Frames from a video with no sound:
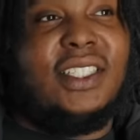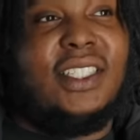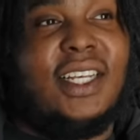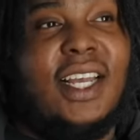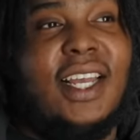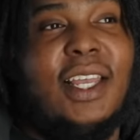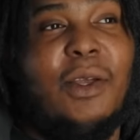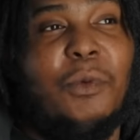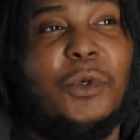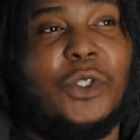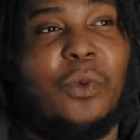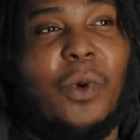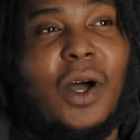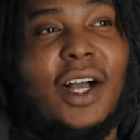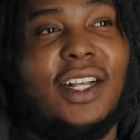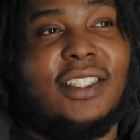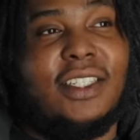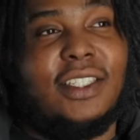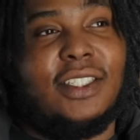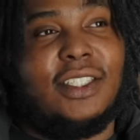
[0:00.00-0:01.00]
said he was
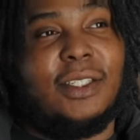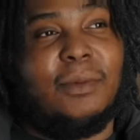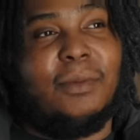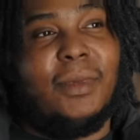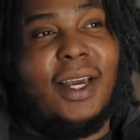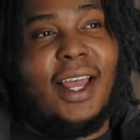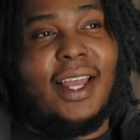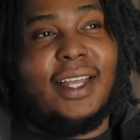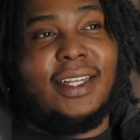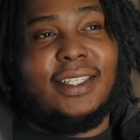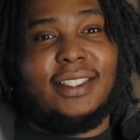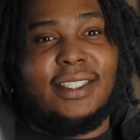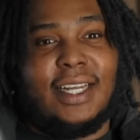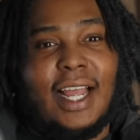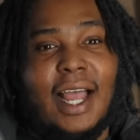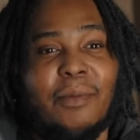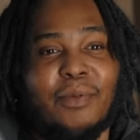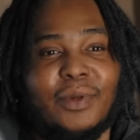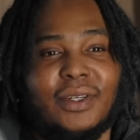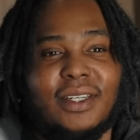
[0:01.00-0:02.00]
watching some like
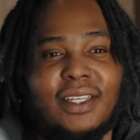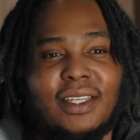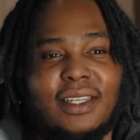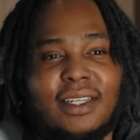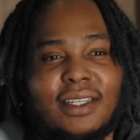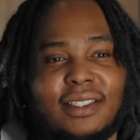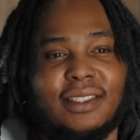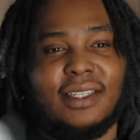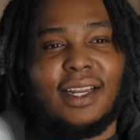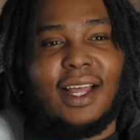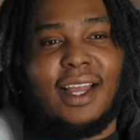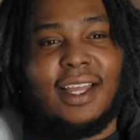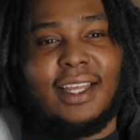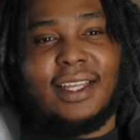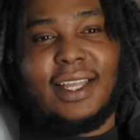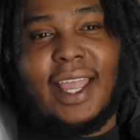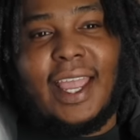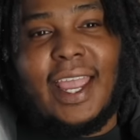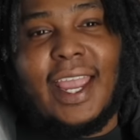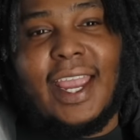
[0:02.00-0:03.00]
Japanese
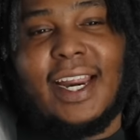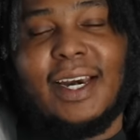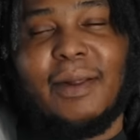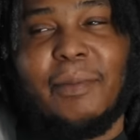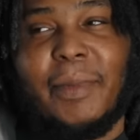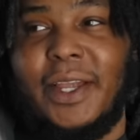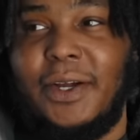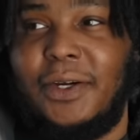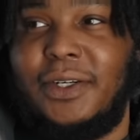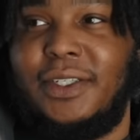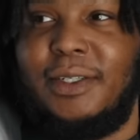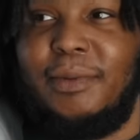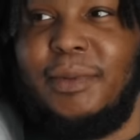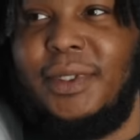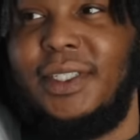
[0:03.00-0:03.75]
like anime or some